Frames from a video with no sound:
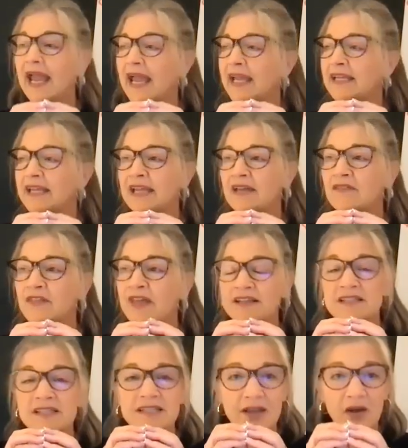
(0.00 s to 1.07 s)
And if
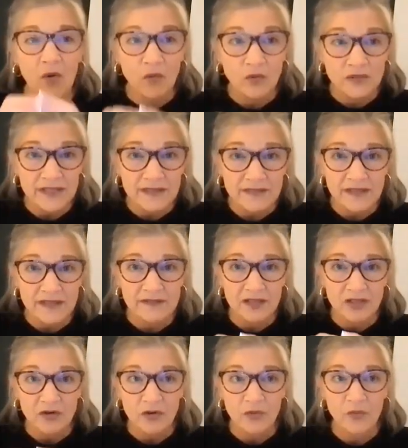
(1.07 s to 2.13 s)
that's the only thing
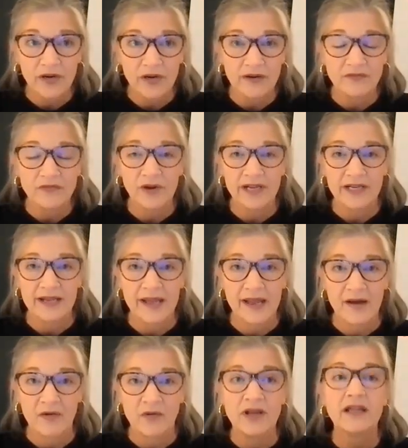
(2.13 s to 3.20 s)
that you're aware of right
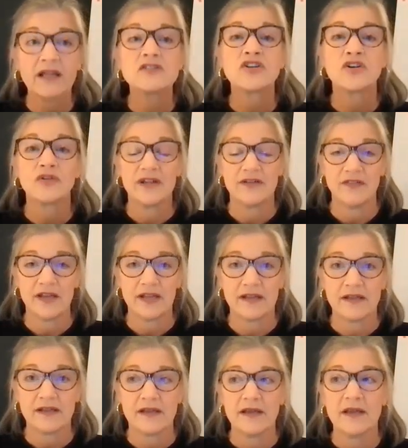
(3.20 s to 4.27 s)
now, terrific.